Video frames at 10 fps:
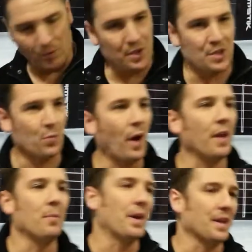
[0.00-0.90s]
we're just
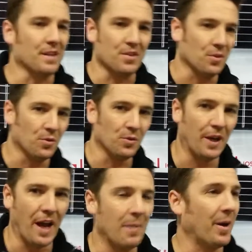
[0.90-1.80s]
running MIDI into
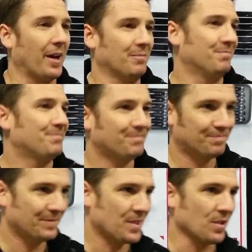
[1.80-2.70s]
an iPad. So